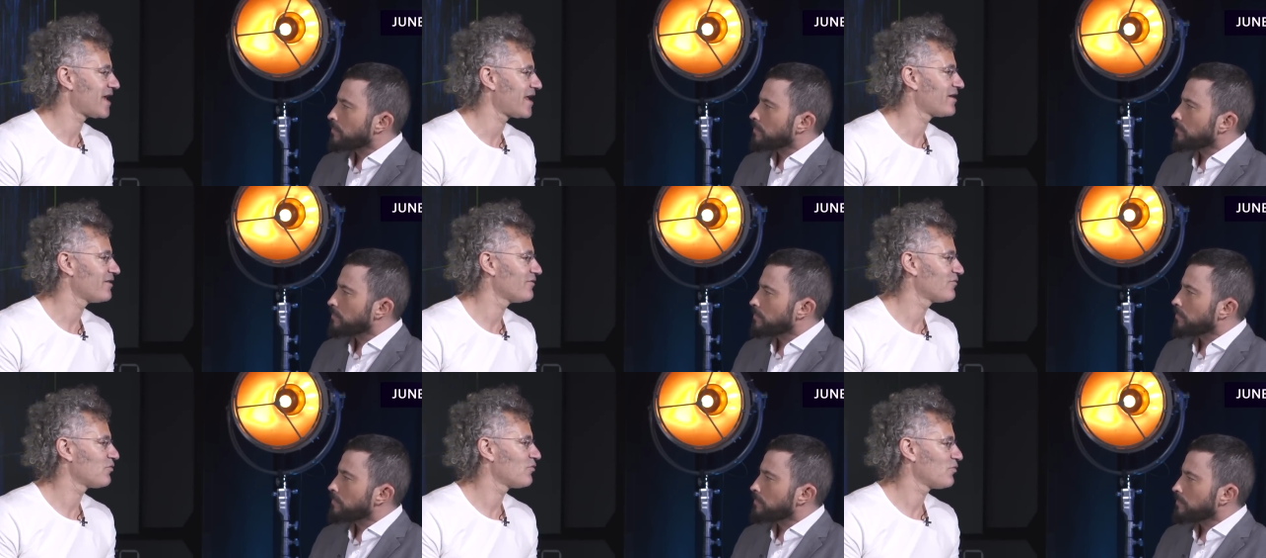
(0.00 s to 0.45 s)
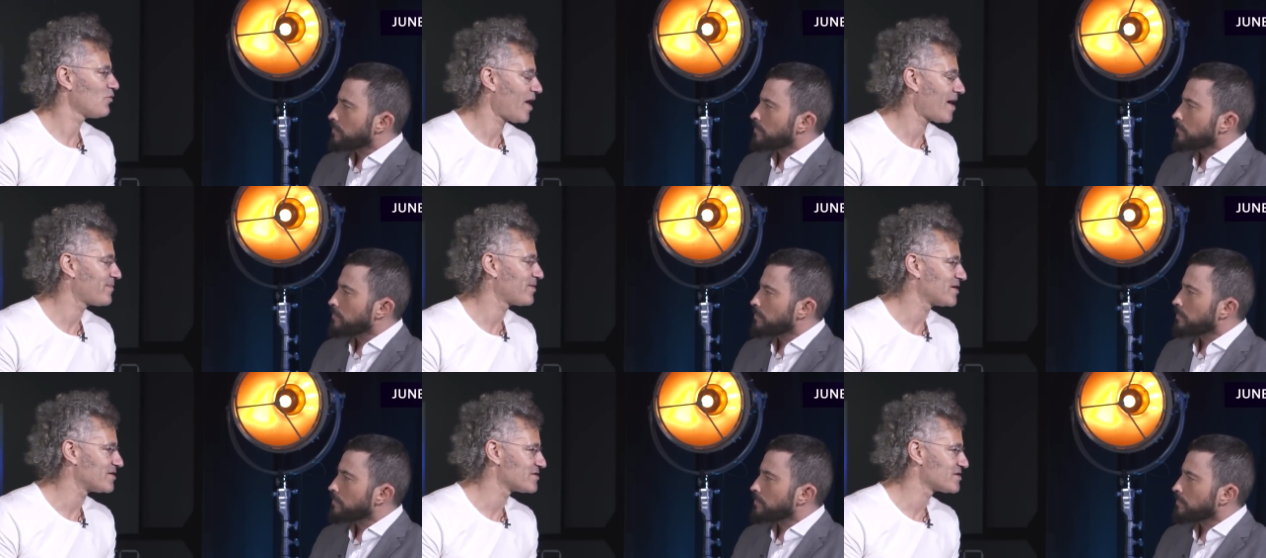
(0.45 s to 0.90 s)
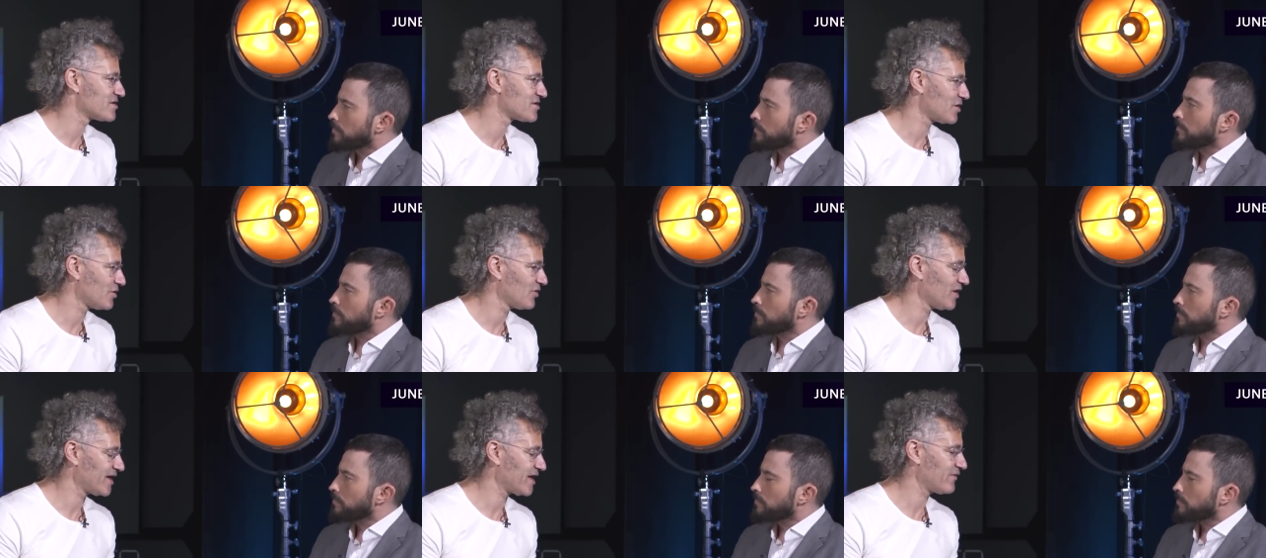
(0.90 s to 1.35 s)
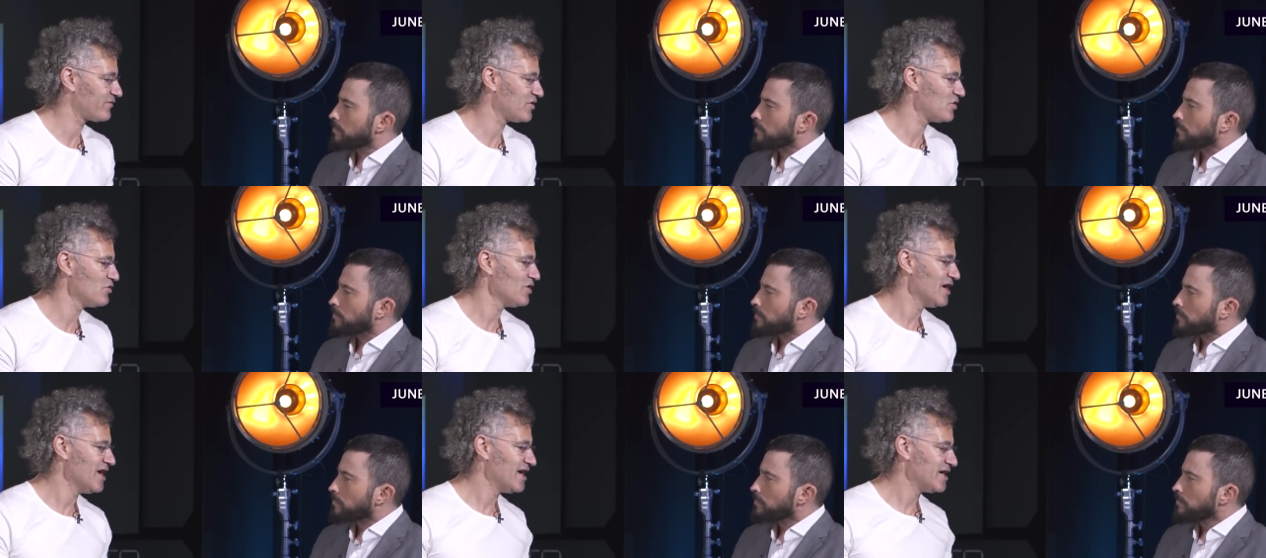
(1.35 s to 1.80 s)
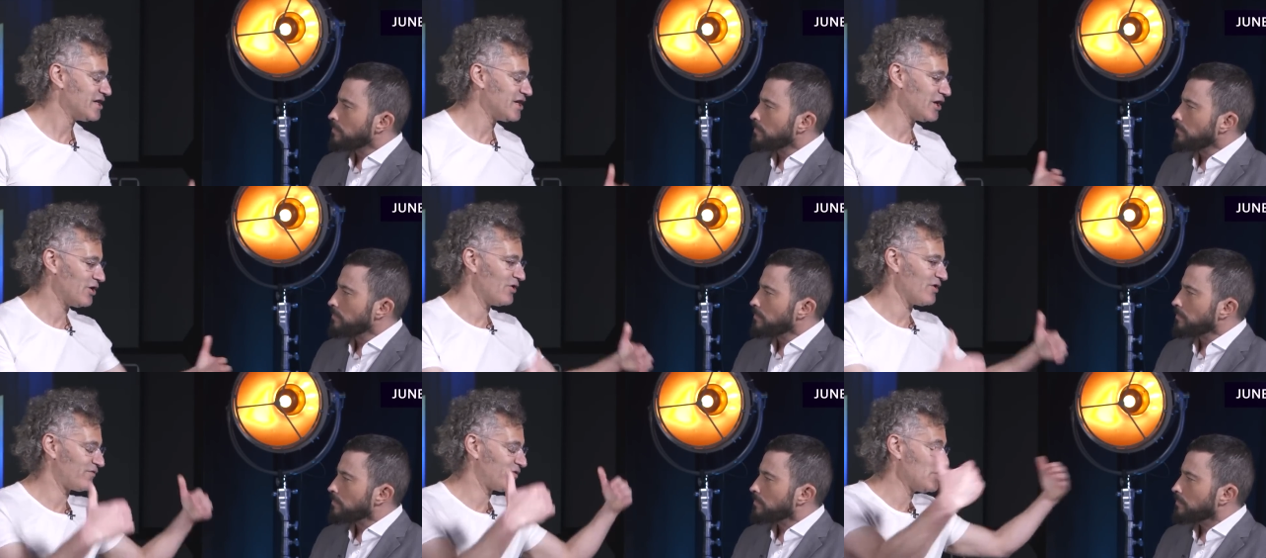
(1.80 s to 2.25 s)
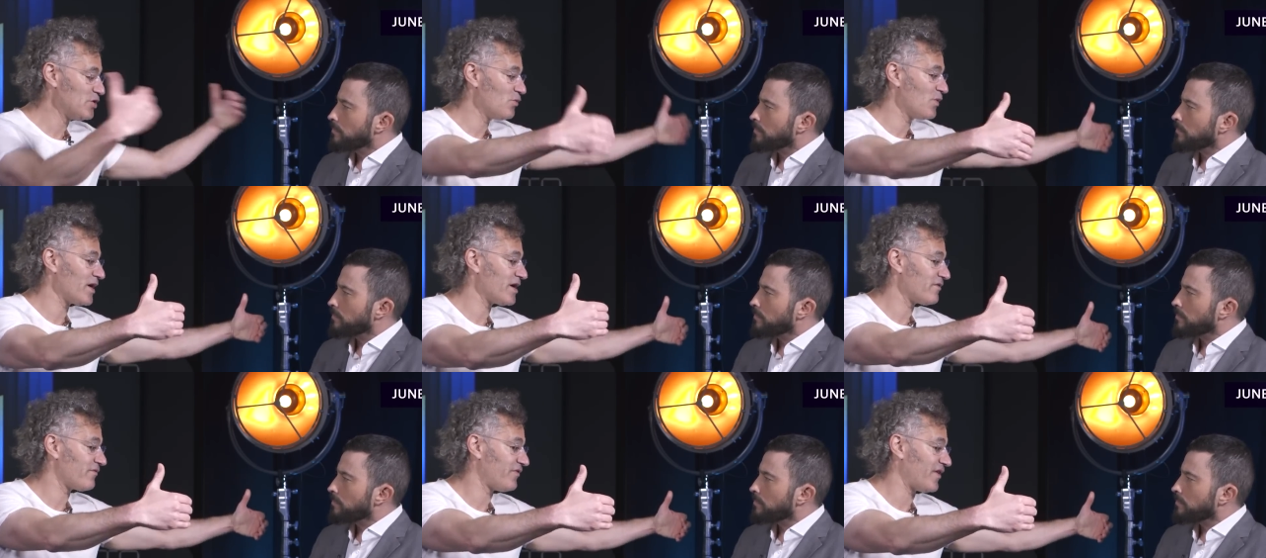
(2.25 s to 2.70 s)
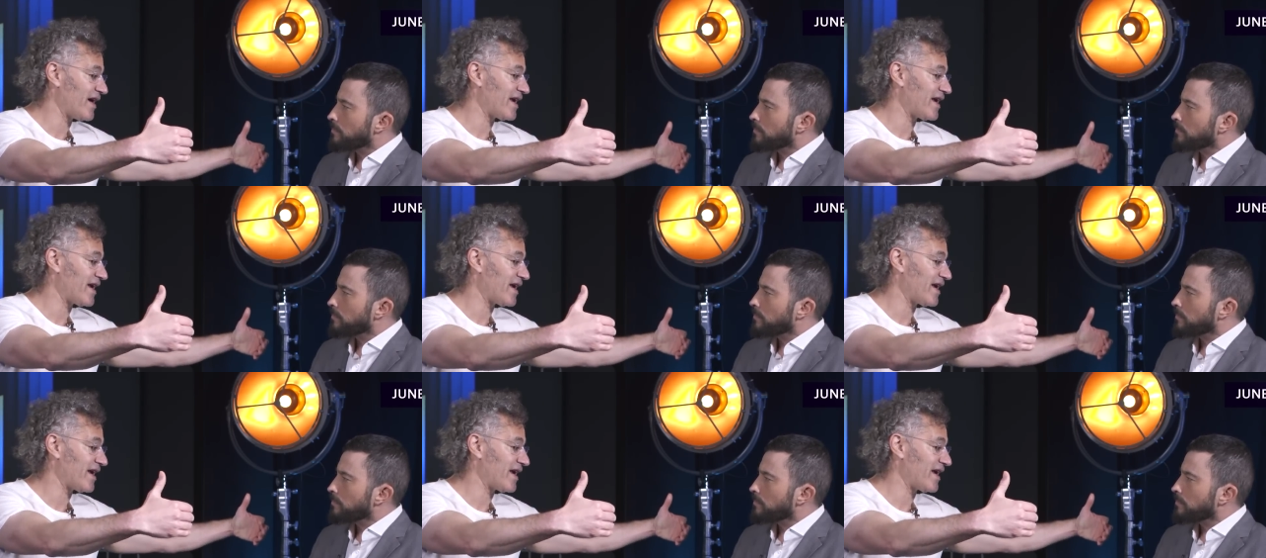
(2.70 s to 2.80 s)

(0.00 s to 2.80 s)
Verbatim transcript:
Speaker 1: set of weapons. So uh-huh. like if you you know if you want to